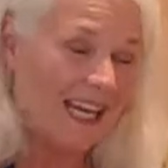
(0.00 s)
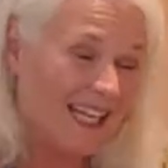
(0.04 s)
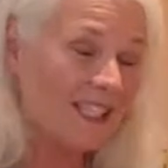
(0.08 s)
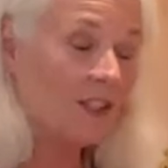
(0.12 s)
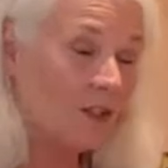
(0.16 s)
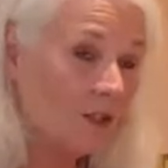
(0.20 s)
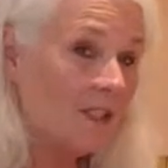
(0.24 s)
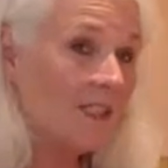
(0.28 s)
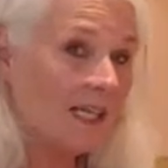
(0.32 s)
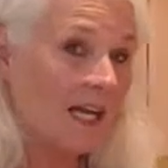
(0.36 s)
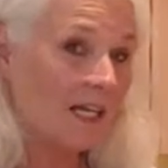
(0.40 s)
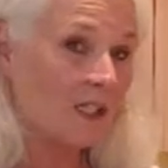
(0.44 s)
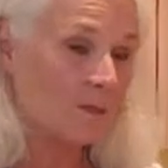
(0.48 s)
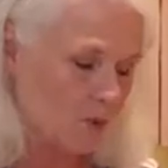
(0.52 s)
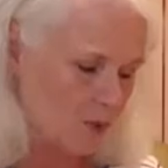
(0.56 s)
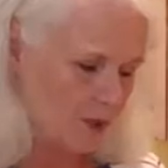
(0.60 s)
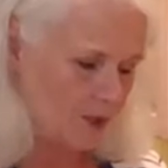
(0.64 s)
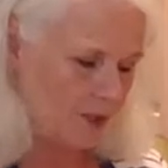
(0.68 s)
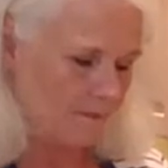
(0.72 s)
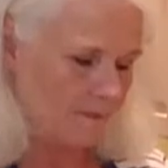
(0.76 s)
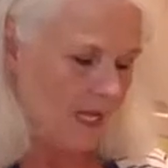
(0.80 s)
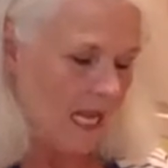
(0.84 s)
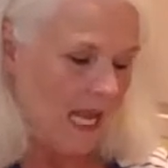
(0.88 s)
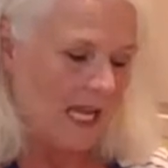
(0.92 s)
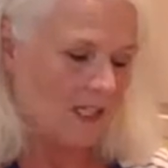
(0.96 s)
needs to
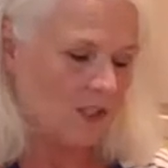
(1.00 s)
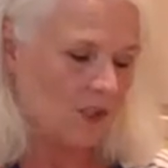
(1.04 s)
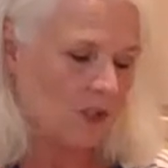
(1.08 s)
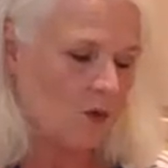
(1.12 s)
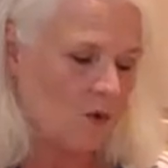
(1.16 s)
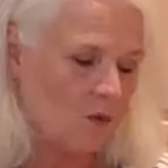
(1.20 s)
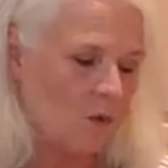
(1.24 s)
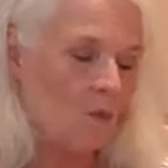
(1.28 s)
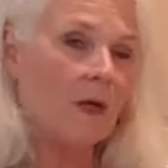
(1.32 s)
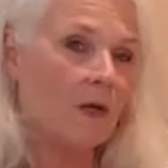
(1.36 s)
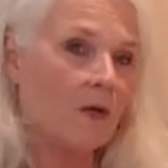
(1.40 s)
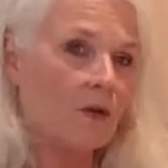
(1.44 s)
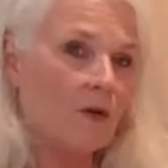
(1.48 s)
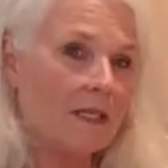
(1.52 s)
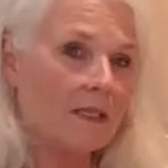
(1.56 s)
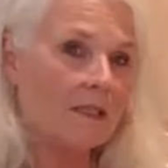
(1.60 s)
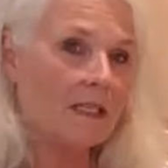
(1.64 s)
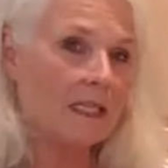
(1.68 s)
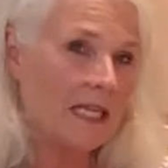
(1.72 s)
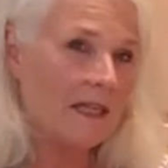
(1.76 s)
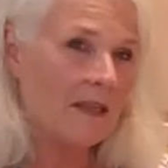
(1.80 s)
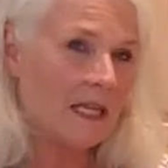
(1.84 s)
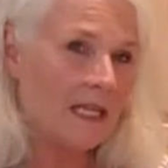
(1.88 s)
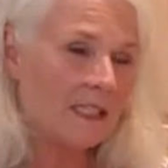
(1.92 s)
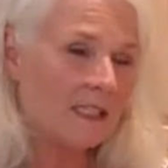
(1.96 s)
be cleaned and
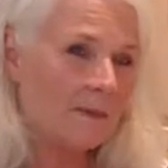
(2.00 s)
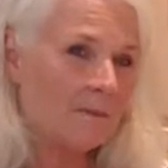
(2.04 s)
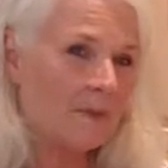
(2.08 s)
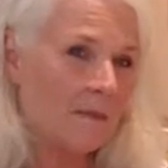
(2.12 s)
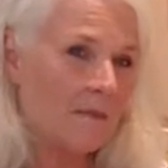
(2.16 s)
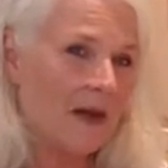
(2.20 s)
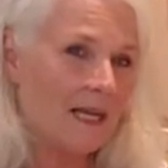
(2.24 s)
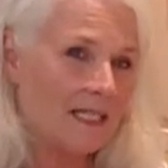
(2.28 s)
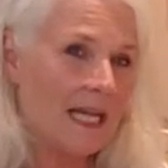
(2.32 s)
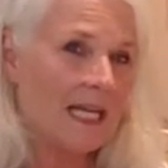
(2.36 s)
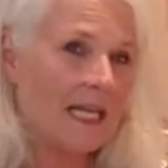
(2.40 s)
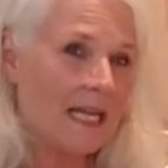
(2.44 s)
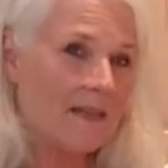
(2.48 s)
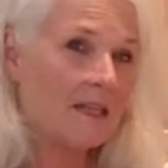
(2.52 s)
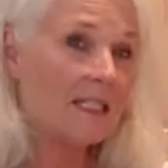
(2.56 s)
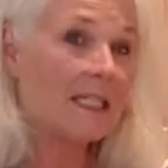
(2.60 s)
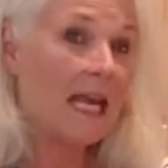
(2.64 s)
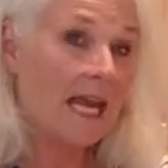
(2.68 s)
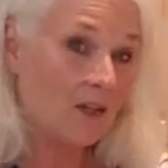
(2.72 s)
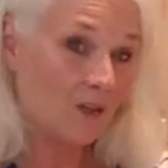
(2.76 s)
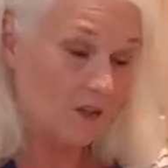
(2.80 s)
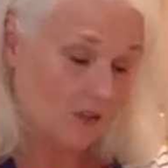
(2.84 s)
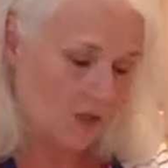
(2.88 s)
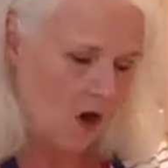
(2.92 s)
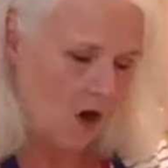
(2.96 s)
patted dry. By
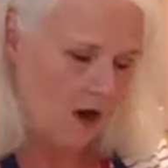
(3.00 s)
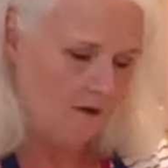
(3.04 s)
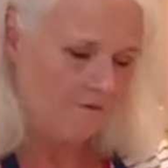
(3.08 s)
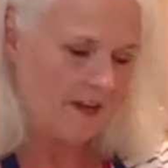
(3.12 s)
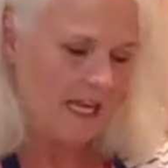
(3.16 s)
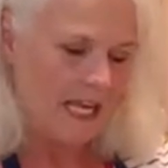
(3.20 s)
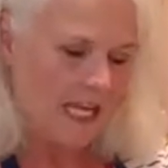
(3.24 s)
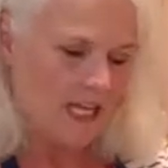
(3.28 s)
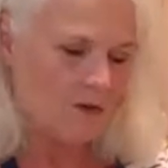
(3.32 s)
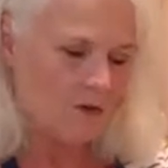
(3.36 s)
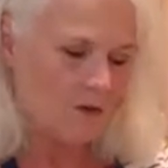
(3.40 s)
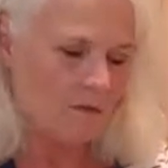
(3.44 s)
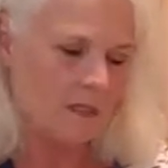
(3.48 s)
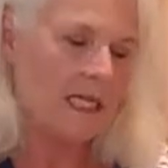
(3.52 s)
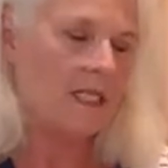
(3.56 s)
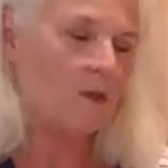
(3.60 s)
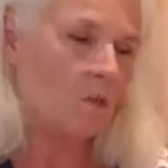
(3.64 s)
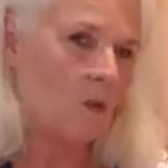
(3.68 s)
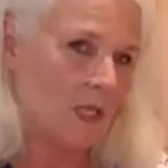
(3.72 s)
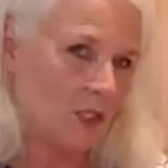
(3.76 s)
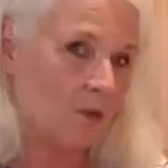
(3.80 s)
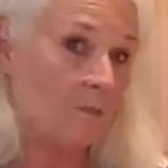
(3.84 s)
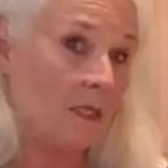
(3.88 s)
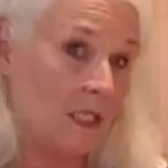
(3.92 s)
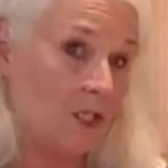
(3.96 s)
clean, I
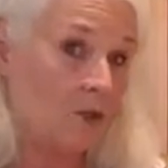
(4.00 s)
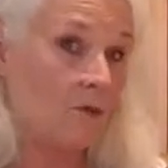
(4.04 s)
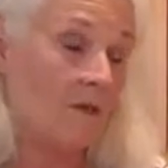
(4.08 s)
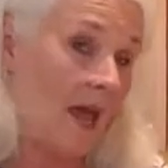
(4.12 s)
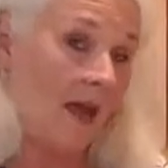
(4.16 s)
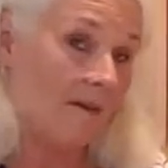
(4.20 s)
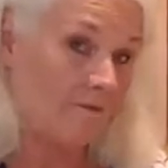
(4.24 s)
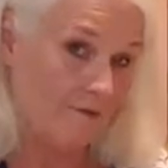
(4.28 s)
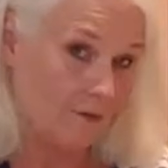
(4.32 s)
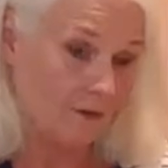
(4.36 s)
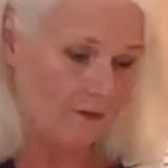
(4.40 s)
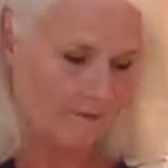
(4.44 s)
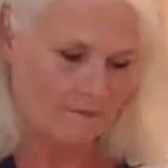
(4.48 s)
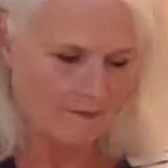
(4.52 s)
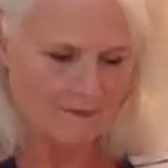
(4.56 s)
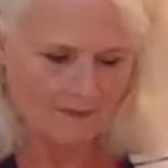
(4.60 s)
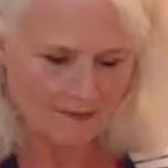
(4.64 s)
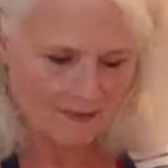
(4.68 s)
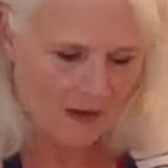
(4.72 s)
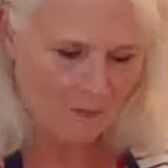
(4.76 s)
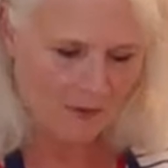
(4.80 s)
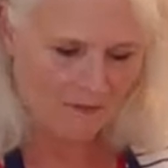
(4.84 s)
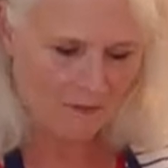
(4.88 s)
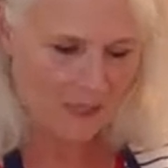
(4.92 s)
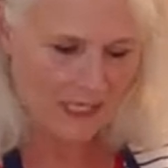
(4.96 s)
simply mean take the
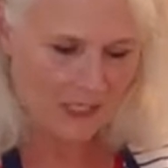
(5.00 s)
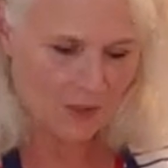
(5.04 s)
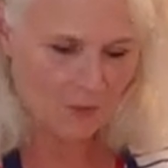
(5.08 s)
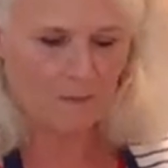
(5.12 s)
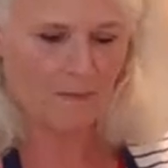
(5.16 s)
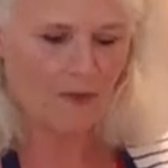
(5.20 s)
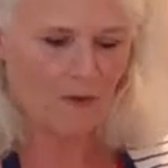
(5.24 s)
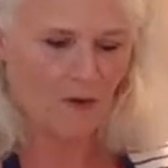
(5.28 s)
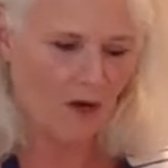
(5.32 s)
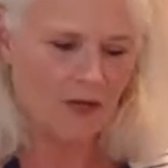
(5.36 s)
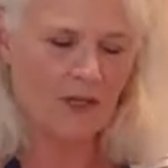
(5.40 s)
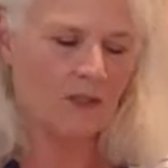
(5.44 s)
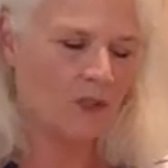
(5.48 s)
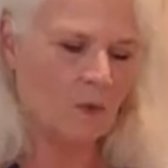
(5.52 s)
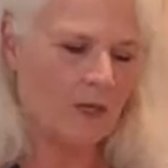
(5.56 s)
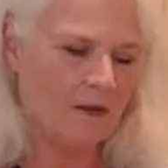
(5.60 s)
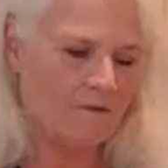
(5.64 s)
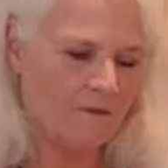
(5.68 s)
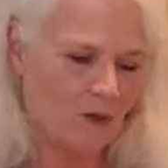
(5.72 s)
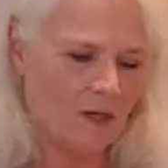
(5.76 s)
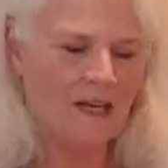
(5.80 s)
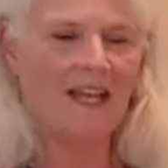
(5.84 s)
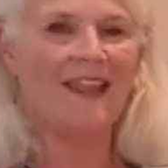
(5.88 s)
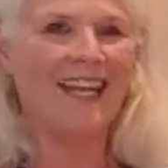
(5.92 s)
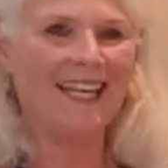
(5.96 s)
tails off if
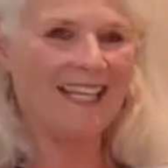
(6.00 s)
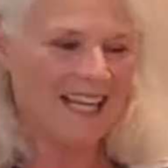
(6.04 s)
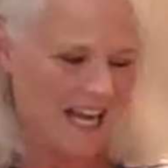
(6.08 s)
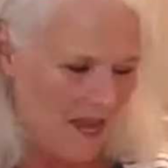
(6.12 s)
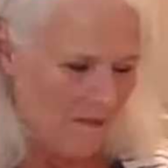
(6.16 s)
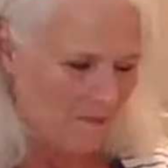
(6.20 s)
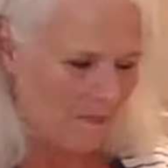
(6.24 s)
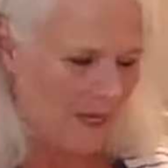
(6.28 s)
that's the way